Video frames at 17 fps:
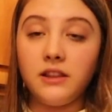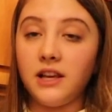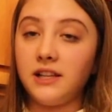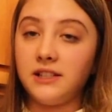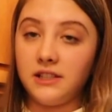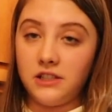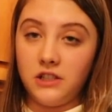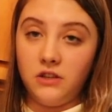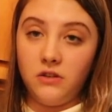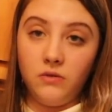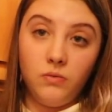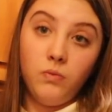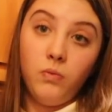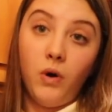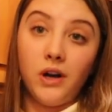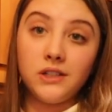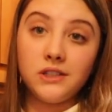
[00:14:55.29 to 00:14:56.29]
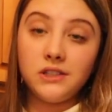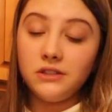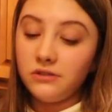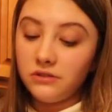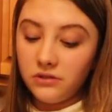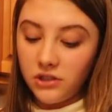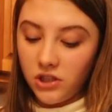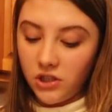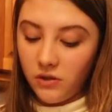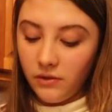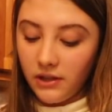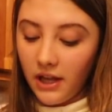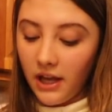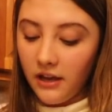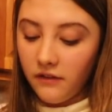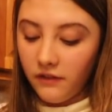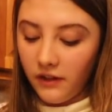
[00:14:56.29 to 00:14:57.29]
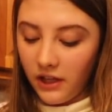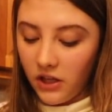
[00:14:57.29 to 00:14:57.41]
things as you want to do in life.